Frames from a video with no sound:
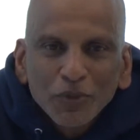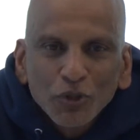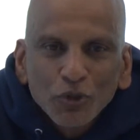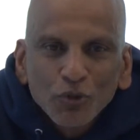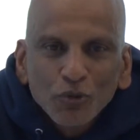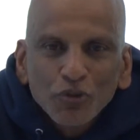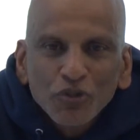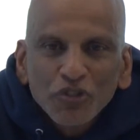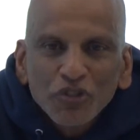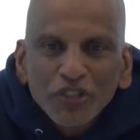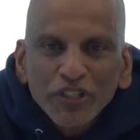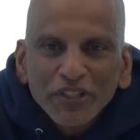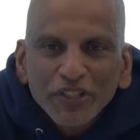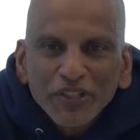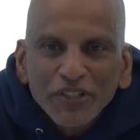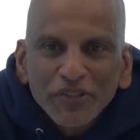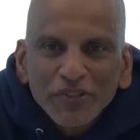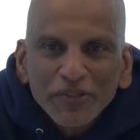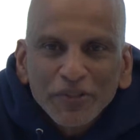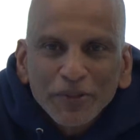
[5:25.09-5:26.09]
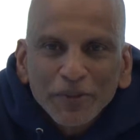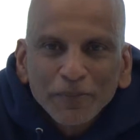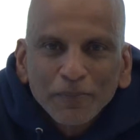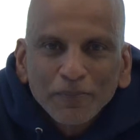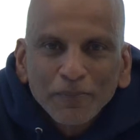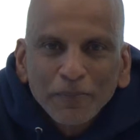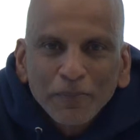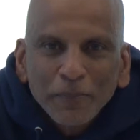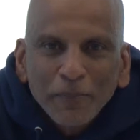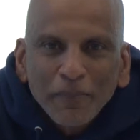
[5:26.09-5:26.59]
two cities
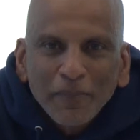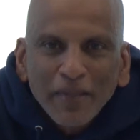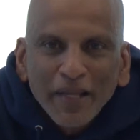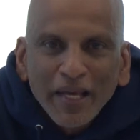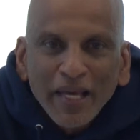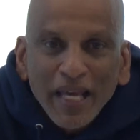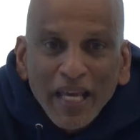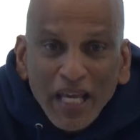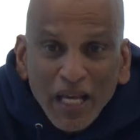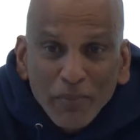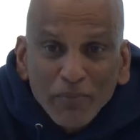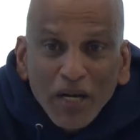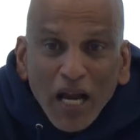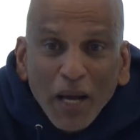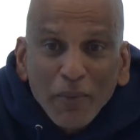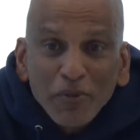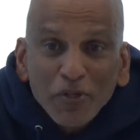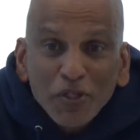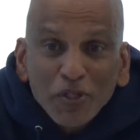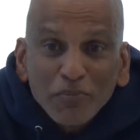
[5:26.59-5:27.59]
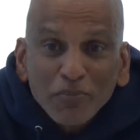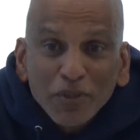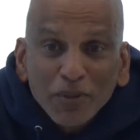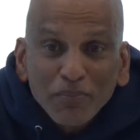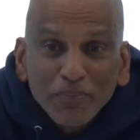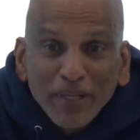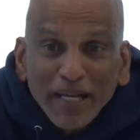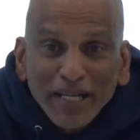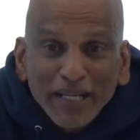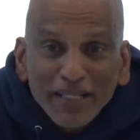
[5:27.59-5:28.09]
Abraham is
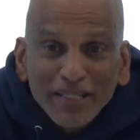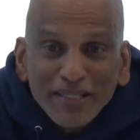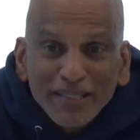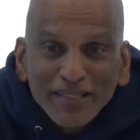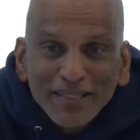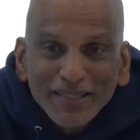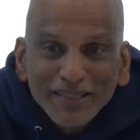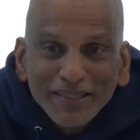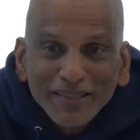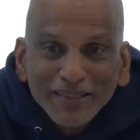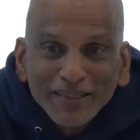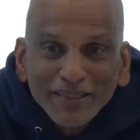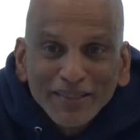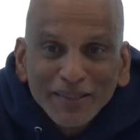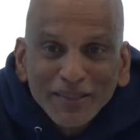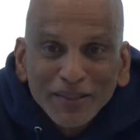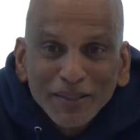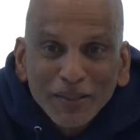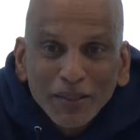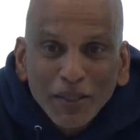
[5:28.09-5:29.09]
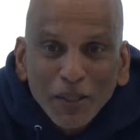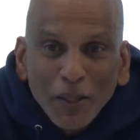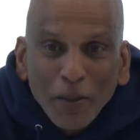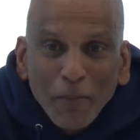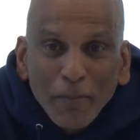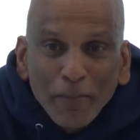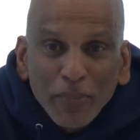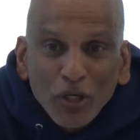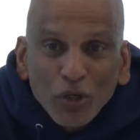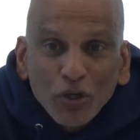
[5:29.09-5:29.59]
perplexed
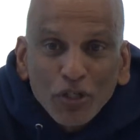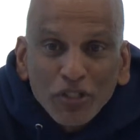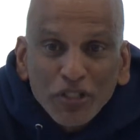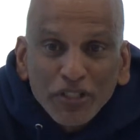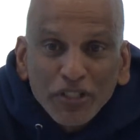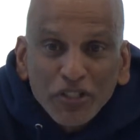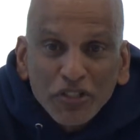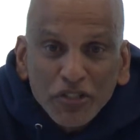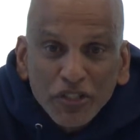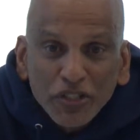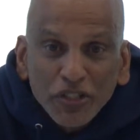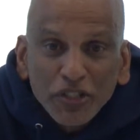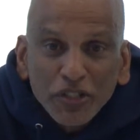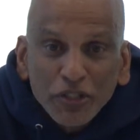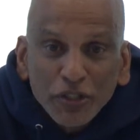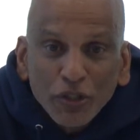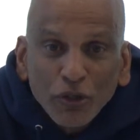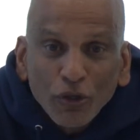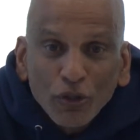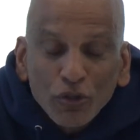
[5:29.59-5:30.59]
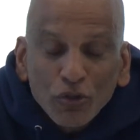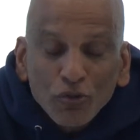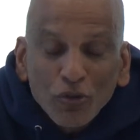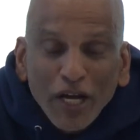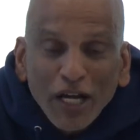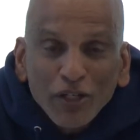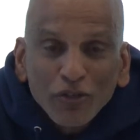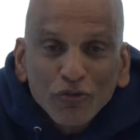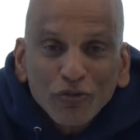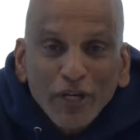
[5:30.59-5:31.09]
because in the cities they also
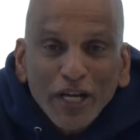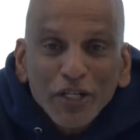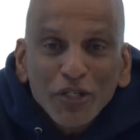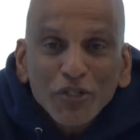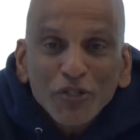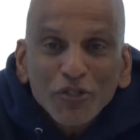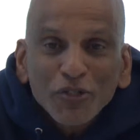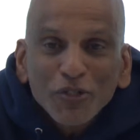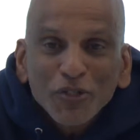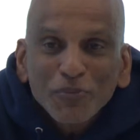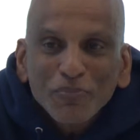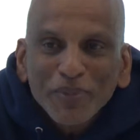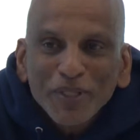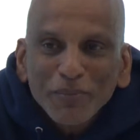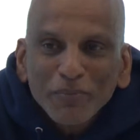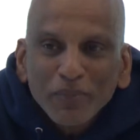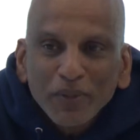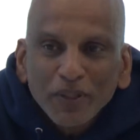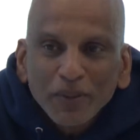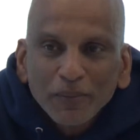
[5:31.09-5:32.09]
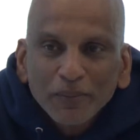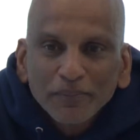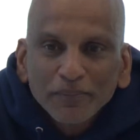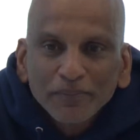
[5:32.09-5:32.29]
had righteous people.